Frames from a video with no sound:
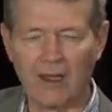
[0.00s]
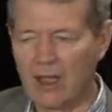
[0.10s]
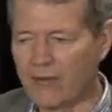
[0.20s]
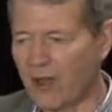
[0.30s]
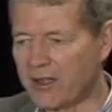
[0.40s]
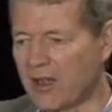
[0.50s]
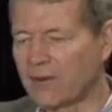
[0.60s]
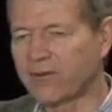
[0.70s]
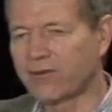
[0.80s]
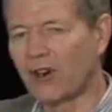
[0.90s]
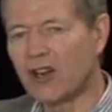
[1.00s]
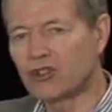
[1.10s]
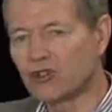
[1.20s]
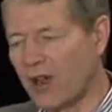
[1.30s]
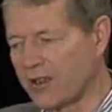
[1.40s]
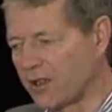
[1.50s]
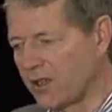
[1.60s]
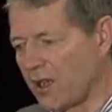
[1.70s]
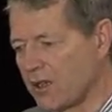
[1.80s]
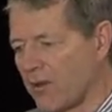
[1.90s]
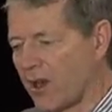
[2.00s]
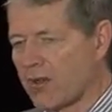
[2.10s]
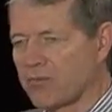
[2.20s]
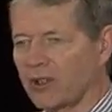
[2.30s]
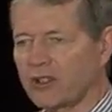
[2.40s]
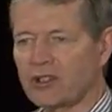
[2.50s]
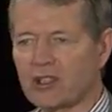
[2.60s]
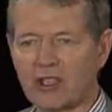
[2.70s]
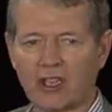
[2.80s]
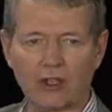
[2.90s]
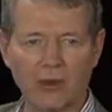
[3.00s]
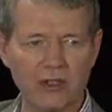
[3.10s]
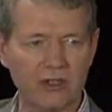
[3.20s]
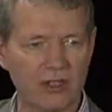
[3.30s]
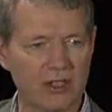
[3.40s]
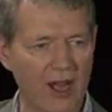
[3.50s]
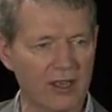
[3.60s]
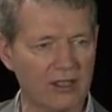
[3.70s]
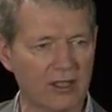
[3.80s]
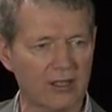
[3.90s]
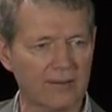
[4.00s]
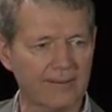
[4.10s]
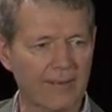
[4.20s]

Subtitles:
If I get frustrated in my ability to get questions answered,